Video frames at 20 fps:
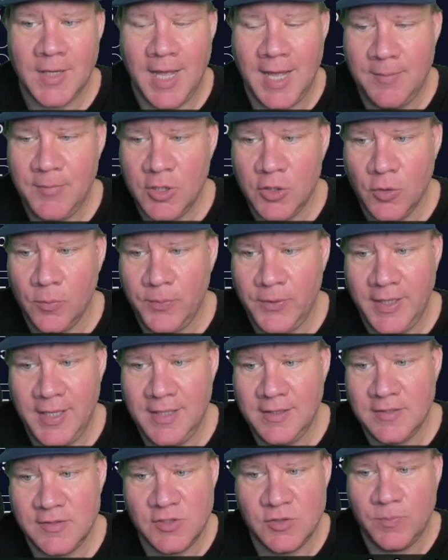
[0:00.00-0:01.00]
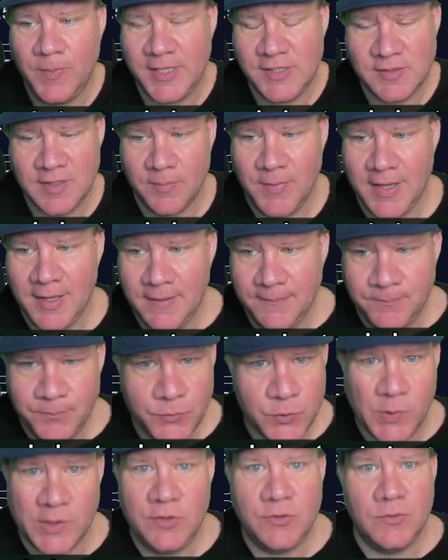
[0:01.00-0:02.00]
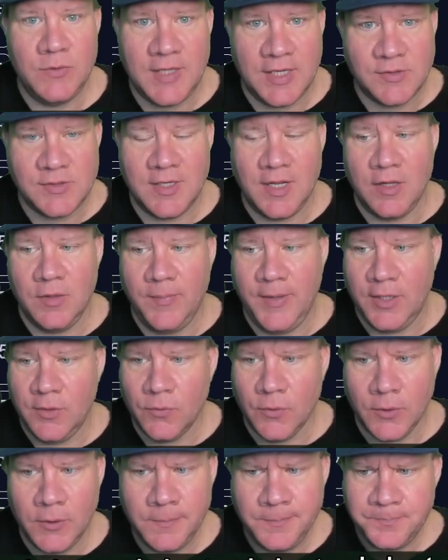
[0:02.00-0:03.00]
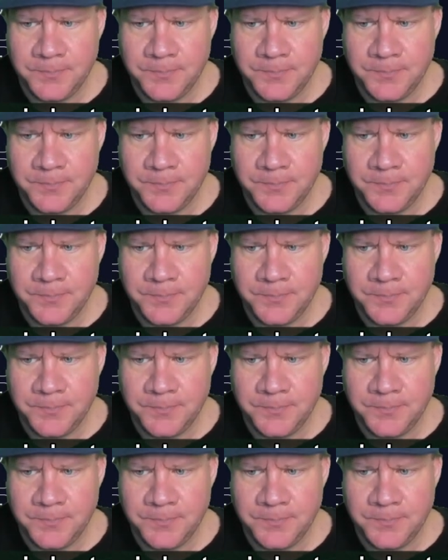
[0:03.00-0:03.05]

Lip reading: I'm going to go play. This is based on my $22,000 bankroll